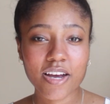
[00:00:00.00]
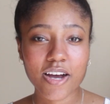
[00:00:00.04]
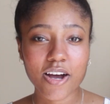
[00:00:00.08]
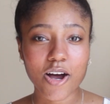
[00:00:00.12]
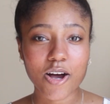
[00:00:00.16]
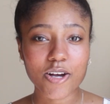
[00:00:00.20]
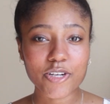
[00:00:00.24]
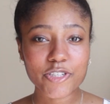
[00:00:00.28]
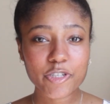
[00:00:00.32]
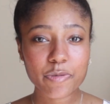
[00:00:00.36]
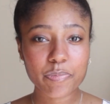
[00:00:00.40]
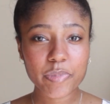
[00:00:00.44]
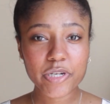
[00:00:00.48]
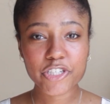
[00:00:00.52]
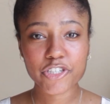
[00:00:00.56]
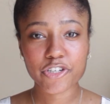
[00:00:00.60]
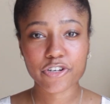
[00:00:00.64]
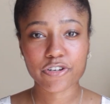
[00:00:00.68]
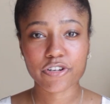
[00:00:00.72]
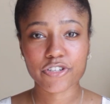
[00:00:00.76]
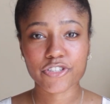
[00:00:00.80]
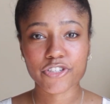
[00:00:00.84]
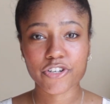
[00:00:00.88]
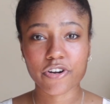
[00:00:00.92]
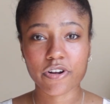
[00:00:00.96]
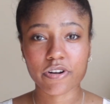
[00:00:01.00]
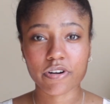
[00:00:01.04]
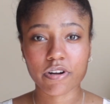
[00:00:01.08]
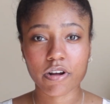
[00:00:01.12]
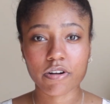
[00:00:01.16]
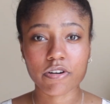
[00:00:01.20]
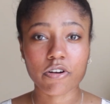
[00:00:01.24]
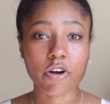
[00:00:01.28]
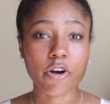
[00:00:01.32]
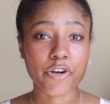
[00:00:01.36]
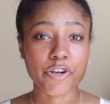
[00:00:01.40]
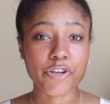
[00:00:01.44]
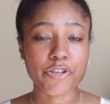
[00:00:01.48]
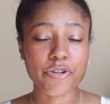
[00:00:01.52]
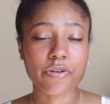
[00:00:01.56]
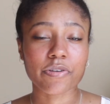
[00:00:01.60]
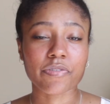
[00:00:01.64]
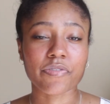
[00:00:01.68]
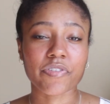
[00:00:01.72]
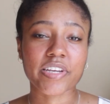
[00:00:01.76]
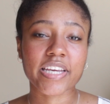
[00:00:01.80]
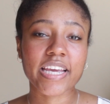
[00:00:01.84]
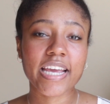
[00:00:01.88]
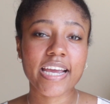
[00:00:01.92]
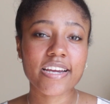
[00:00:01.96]
Also, be sure to turn on all your
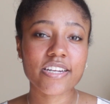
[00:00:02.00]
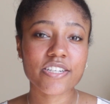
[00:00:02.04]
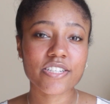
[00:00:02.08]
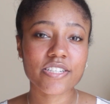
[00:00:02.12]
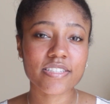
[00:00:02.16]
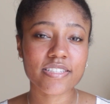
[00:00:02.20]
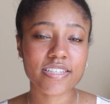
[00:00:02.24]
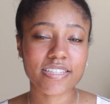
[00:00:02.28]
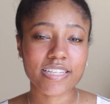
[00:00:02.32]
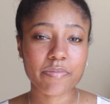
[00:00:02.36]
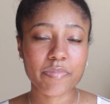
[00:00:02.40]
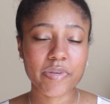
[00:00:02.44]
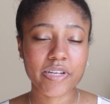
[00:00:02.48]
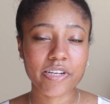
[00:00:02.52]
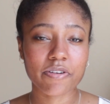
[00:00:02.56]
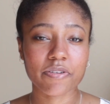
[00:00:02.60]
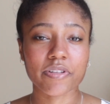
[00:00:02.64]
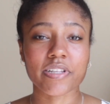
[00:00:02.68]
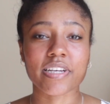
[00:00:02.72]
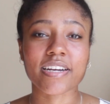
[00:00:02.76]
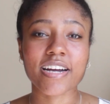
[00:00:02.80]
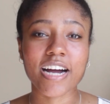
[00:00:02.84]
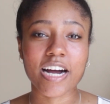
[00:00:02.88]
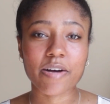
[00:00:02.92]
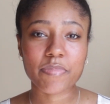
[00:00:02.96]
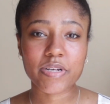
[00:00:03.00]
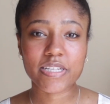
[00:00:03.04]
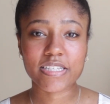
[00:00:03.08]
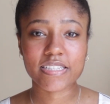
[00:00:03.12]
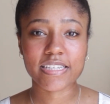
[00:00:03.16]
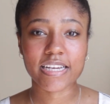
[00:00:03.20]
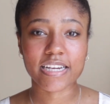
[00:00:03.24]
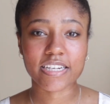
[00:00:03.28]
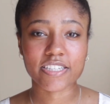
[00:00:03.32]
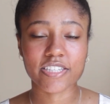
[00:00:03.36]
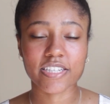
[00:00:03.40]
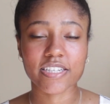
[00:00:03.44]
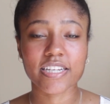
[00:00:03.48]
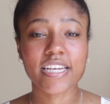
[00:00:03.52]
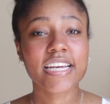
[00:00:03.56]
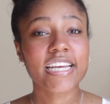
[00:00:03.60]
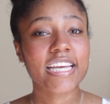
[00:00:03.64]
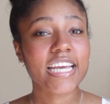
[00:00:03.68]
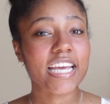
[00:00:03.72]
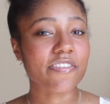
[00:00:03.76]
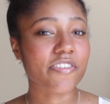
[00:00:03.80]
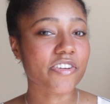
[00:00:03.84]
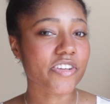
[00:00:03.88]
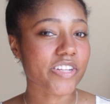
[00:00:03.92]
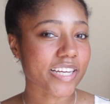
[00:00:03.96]
notifications and let me know in the comments section
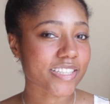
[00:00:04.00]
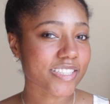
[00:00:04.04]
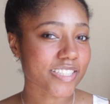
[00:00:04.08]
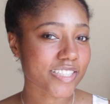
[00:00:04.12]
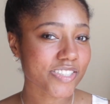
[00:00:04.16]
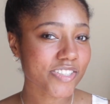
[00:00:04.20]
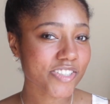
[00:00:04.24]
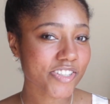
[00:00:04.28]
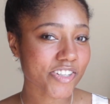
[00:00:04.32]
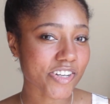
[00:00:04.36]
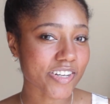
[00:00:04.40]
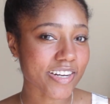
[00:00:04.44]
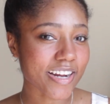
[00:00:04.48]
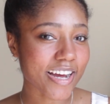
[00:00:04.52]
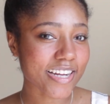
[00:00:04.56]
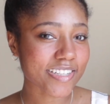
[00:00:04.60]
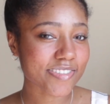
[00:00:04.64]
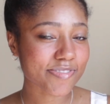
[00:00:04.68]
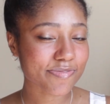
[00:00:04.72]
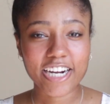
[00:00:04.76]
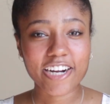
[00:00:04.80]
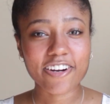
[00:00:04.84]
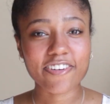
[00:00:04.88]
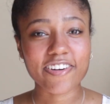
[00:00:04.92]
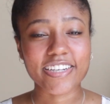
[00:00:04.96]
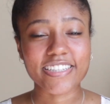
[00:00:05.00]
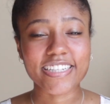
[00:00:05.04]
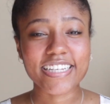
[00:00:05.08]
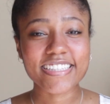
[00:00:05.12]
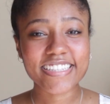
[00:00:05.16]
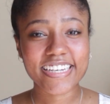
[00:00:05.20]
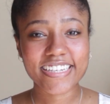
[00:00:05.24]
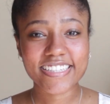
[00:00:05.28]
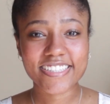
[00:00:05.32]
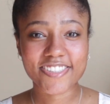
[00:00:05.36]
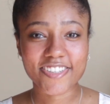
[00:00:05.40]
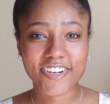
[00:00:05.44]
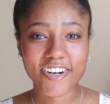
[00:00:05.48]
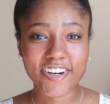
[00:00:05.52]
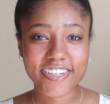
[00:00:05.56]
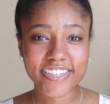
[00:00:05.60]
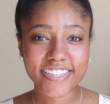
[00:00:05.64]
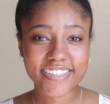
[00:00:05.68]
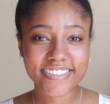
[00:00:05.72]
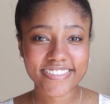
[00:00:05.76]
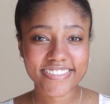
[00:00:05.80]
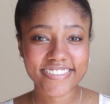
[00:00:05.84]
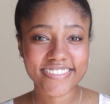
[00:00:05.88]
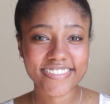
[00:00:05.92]
if you like this look or not. All right, let's get started.